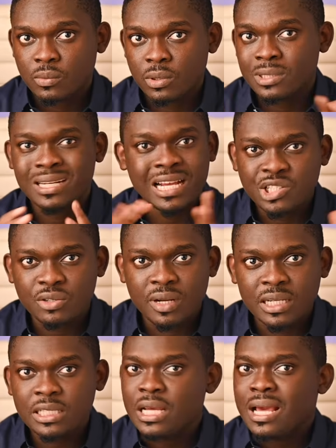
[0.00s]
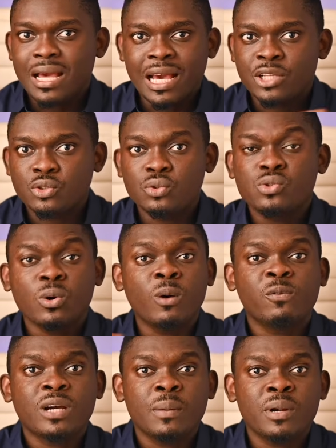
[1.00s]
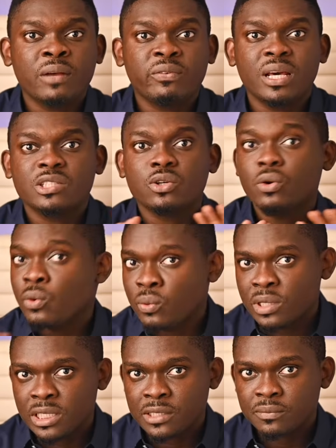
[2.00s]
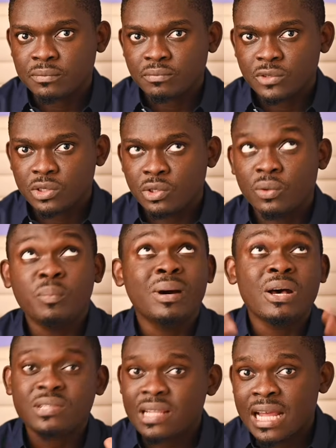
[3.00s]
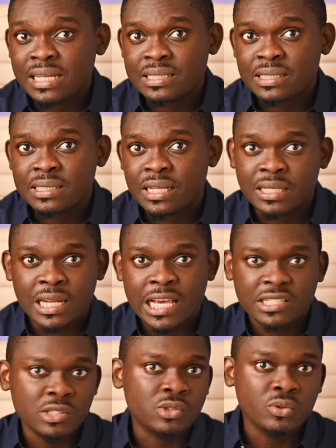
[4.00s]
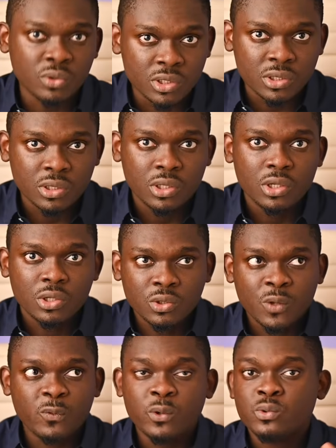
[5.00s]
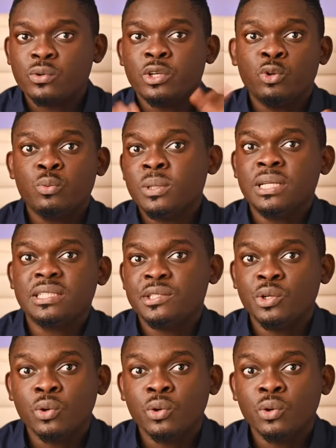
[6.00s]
But naturally, I shoot off-camera flash only. Bounce lighting and the likes is good. If you want to illuminate the